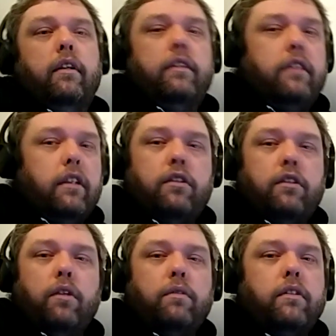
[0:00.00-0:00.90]
just
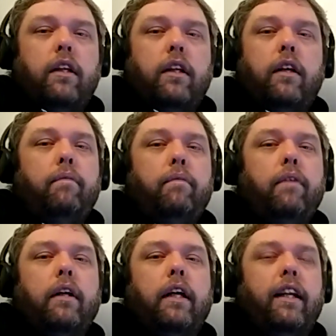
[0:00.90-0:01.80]
don't see him fucking.